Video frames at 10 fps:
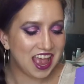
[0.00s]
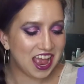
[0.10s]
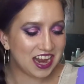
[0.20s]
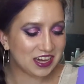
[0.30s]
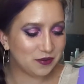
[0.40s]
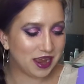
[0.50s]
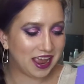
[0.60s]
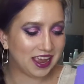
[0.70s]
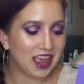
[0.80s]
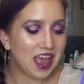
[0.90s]

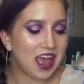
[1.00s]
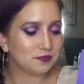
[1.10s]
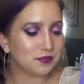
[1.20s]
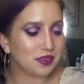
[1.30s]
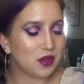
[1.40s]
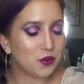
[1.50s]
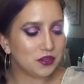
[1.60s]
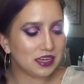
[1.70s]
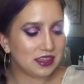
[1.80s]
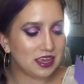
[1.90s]
Anyway, the
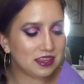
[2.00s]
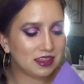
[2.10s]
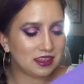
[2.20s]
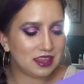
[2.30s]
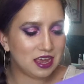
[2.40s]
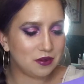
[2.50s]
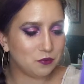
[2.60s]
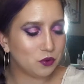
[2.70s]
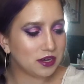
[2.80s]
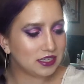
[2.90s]
only thing that
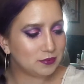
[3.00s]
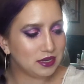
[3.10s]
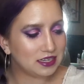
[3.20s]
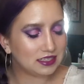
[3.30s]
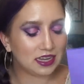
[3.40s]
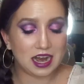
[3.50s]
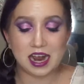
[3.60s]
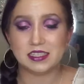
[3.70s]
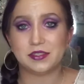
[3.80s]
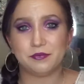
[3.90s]
worries me is that it
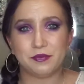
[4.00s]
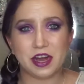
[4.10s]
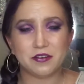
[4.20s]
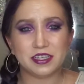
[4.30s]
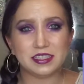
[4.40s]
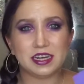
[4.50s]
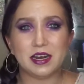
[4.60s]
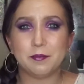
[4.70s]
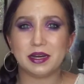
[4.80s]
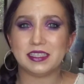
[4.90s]
has fragrance in
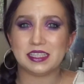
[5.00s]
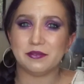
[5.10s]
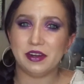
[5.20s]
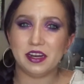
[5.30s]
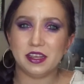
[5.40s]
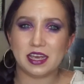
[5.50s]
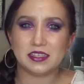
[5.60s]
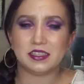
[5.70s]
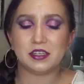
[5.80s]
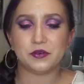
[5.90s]
it, but it's the very
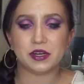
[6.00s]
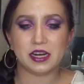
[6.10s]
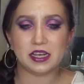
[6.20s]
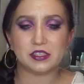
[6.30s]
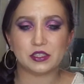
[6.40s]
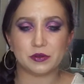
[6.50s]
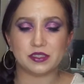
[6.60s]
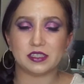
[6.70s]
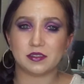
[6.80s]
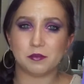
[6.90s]
last ingredient, so
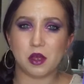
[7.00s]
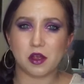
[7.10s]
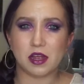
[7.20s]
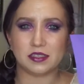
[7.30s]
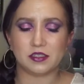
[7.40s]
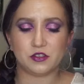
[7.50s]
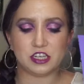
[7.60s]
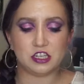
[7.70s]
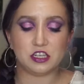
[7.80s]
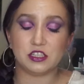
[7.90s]
it's a small
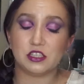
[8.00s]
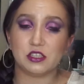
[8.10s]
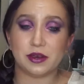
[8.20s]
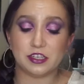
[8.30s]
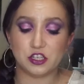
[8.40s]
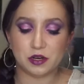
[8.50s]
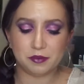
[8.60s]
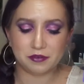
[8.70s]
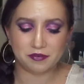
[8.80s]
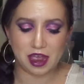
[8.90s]
concentration, so it should
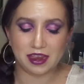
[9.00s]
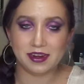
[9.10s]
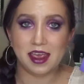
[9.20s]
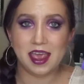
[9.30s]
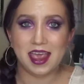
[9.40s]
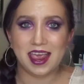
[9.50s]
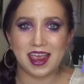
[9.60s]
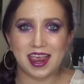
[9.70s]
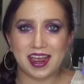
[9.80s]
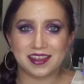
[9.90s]
be fine,
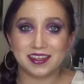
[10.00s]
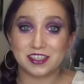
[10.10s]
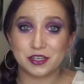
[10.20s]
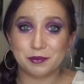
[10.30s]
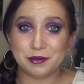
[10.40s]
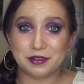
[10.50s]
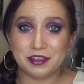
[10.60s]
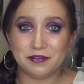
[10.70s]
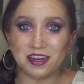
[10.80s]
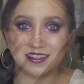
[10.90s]
and this should be
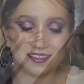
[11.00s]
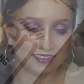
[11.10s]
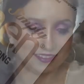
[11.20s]
really fun.